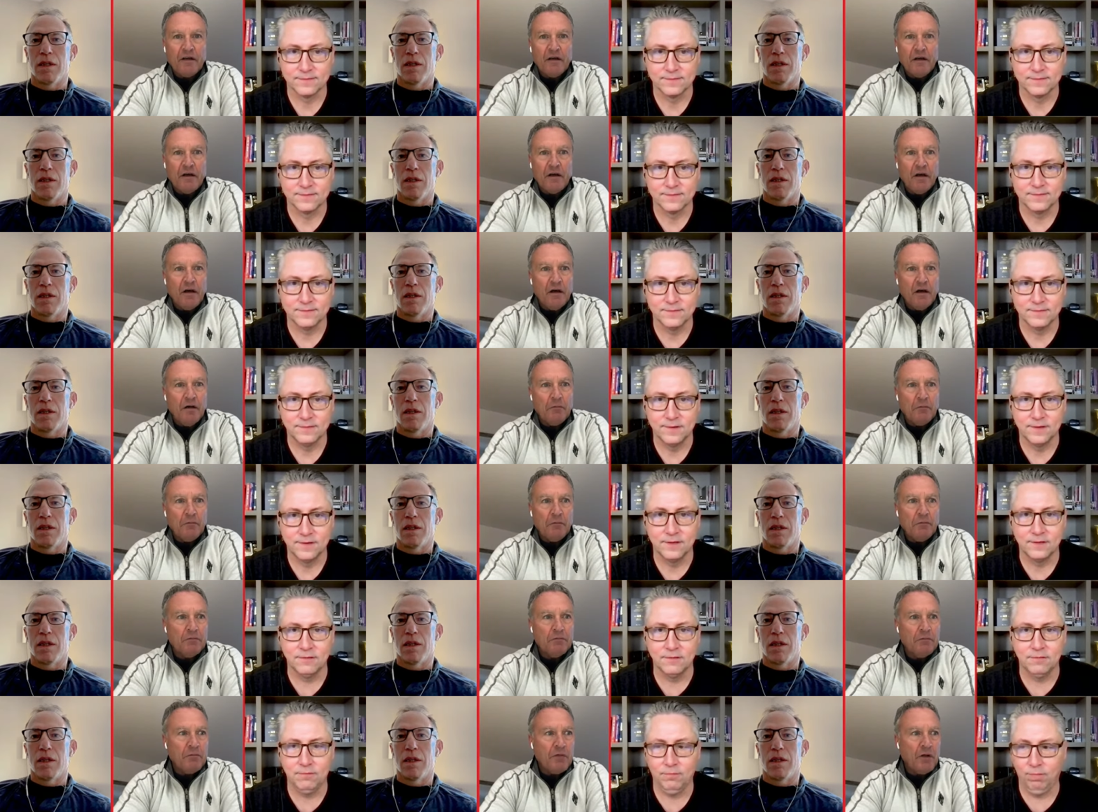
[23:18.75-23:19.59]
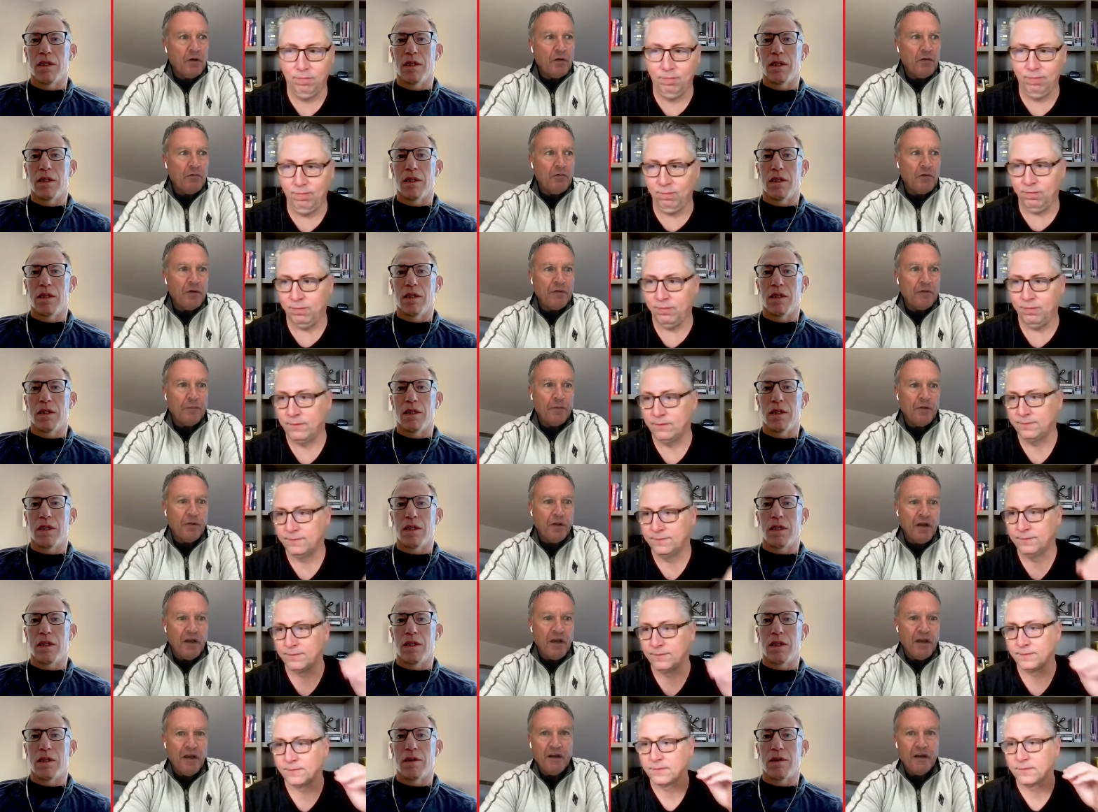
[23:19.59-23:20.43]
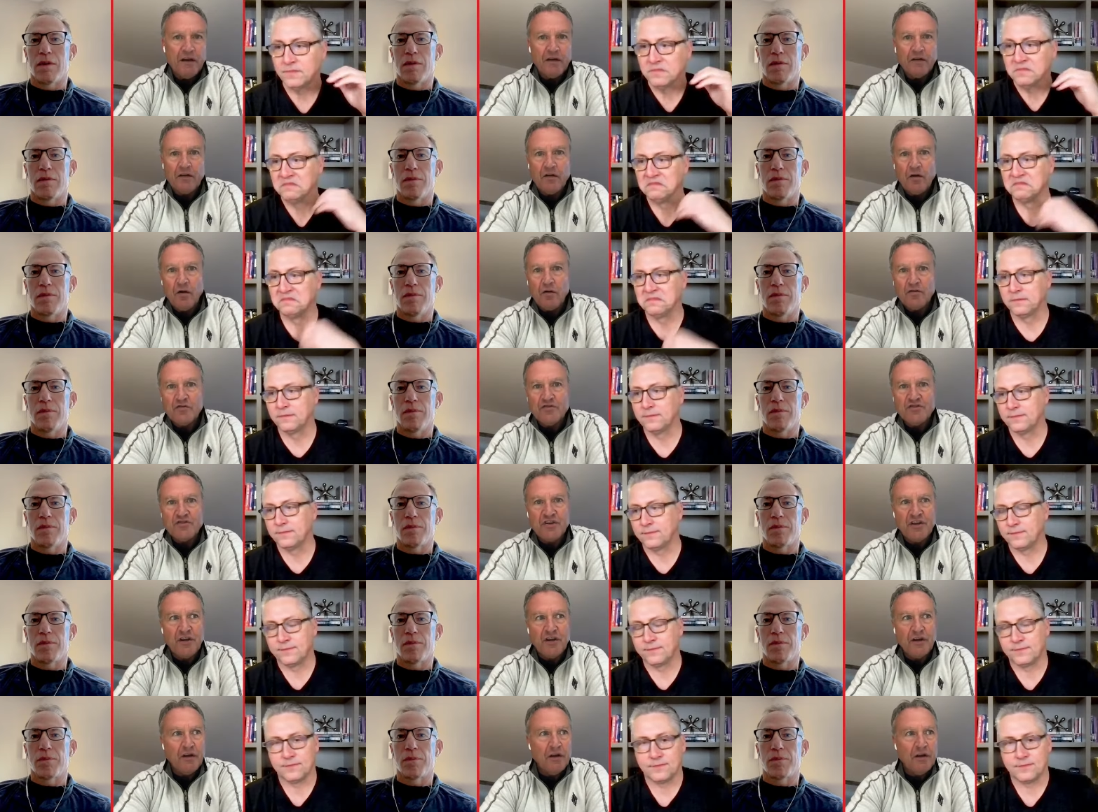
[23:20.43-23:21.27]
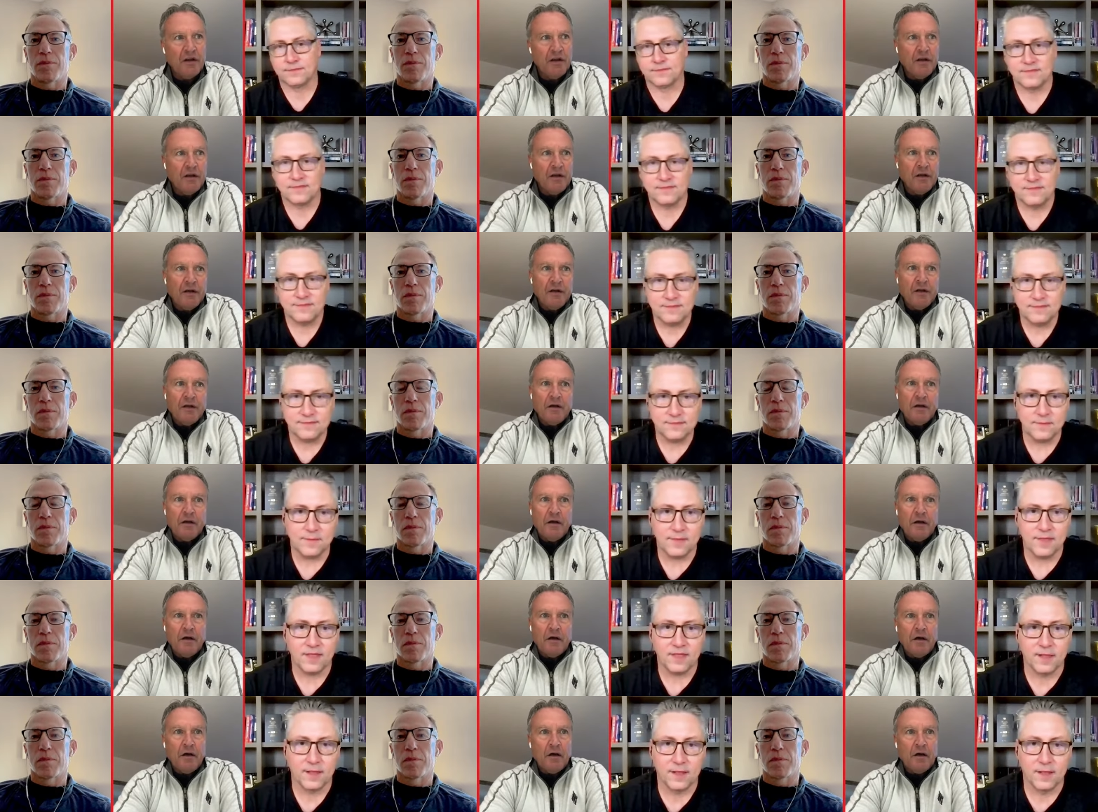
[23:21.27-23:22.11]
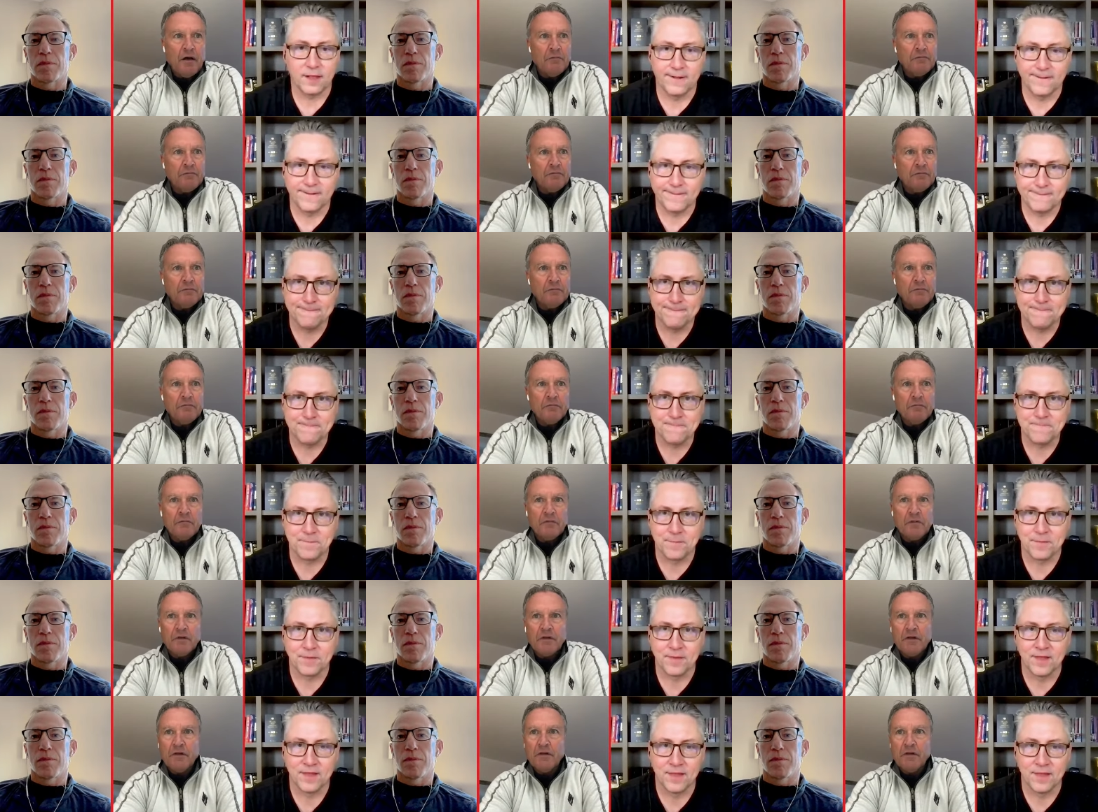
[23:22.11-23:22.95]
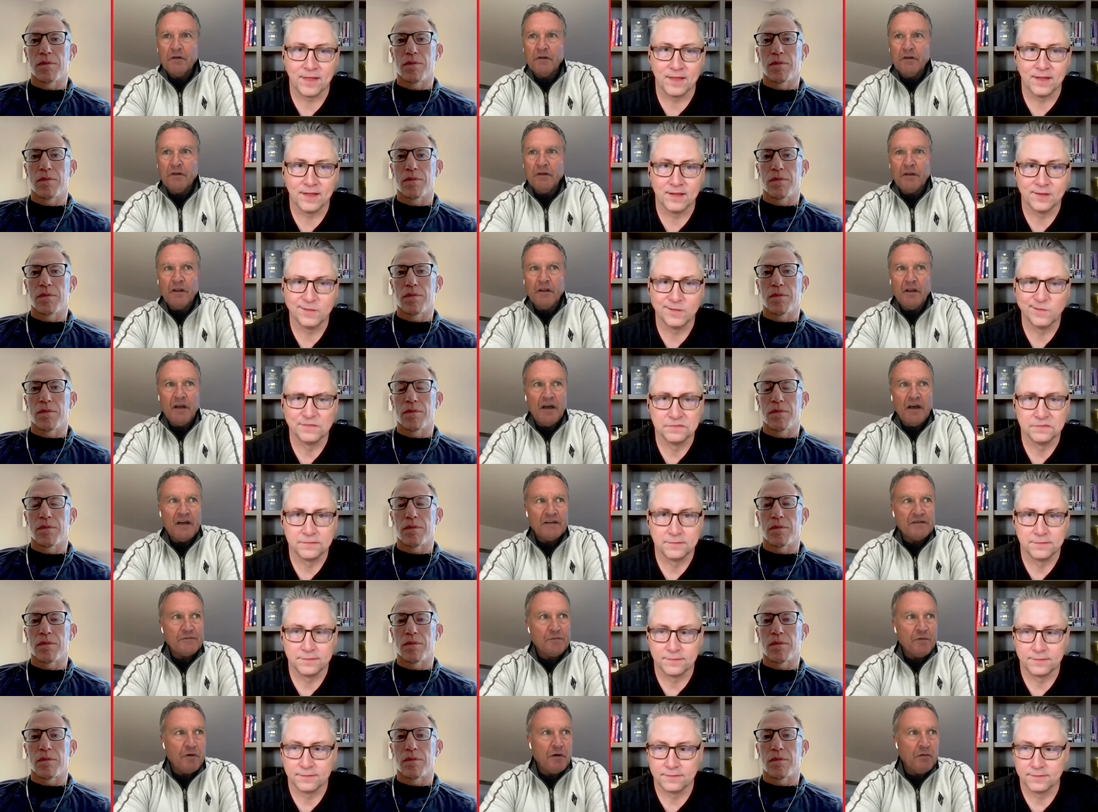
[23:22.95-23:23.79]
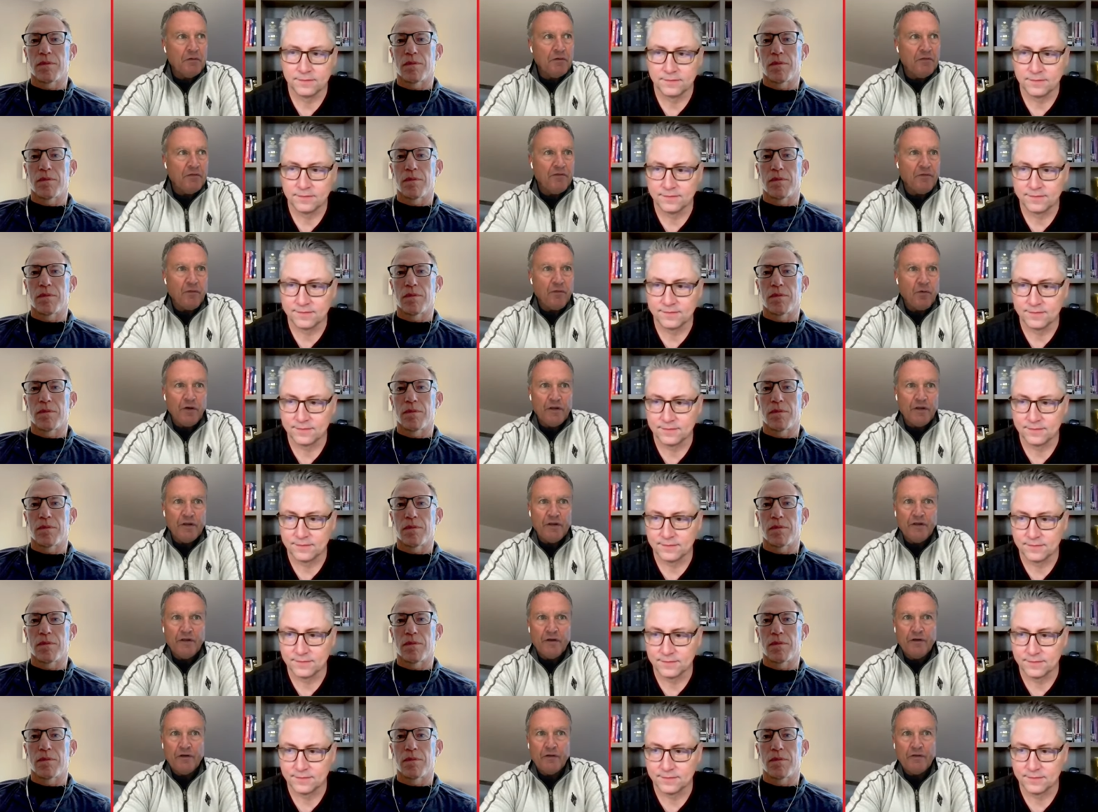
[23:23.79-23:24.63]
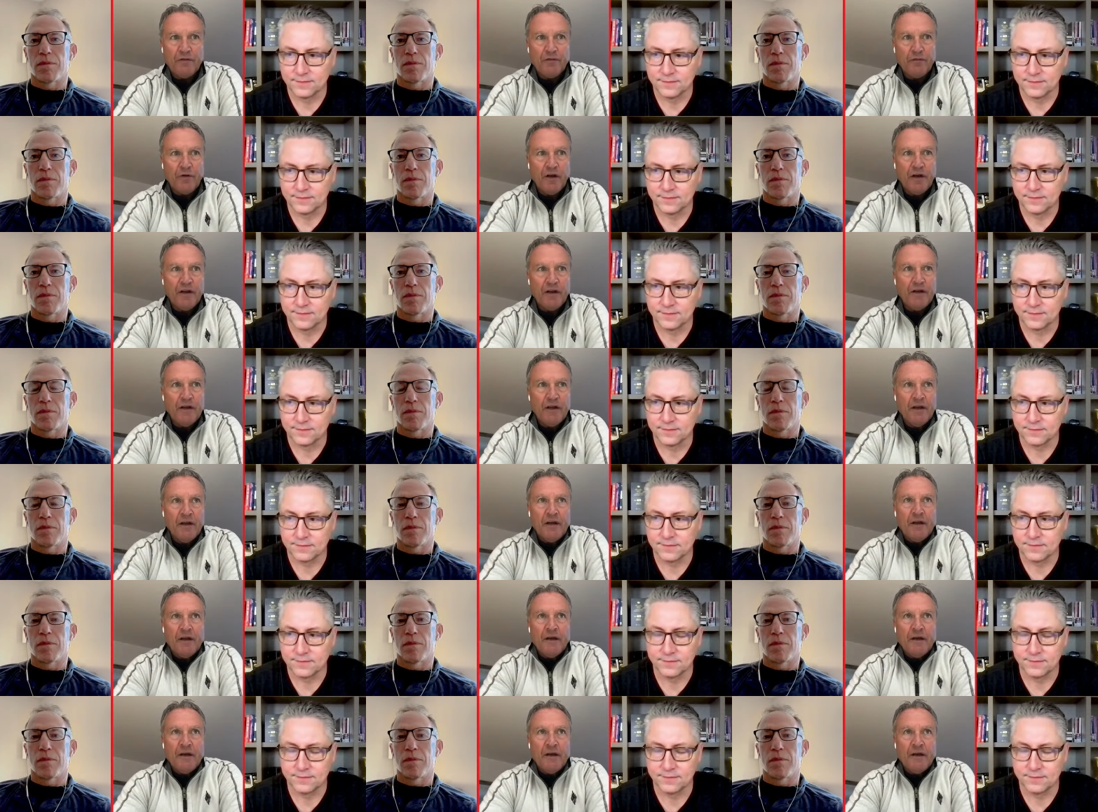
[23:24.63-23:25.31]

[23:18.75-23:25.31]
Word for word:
Speaker 1: Um, you know, with playing and coaching, um, literally the last probably 40 years, right?